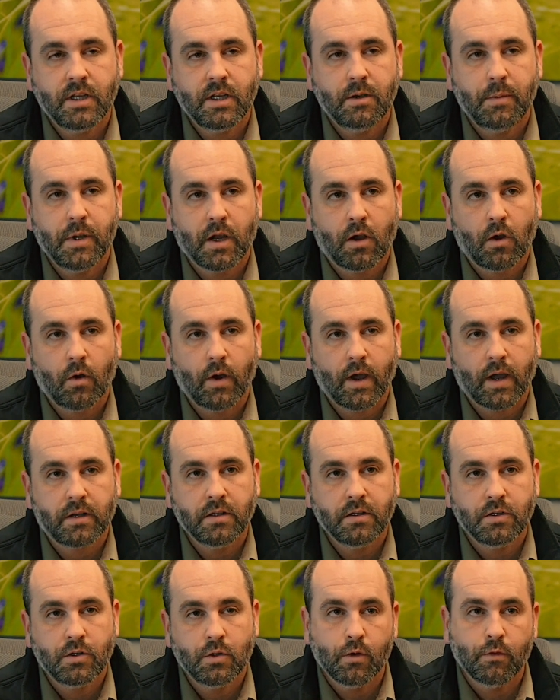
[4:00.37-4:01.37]
to be
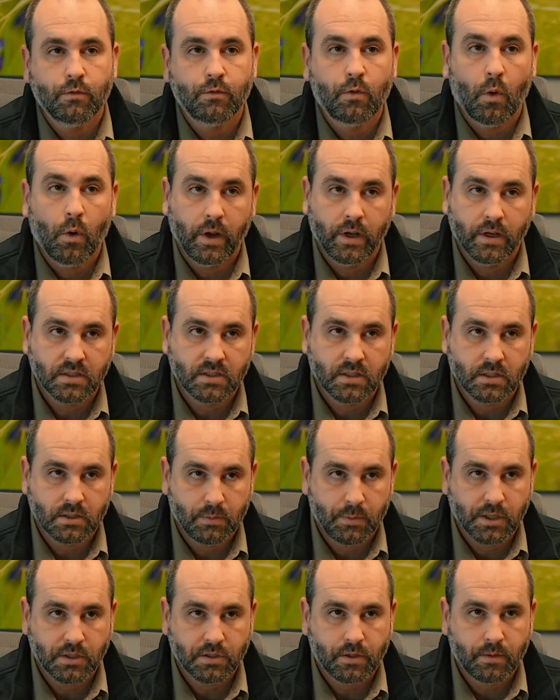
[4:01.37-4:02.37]
corrected to avoid a
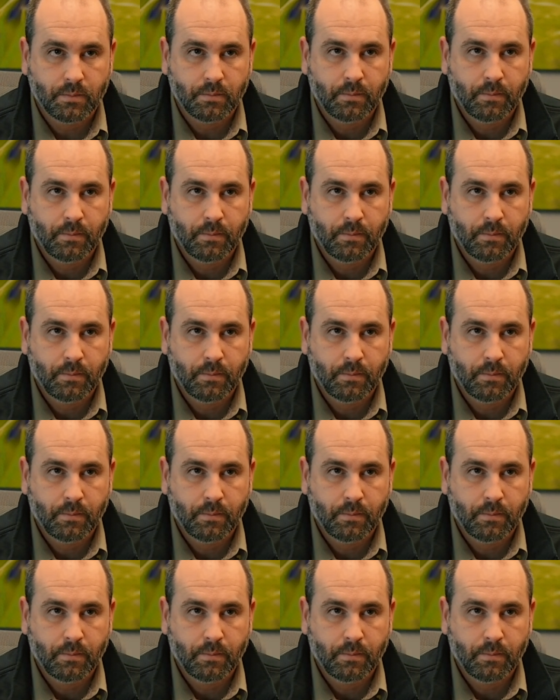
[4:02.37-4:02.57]
suspension.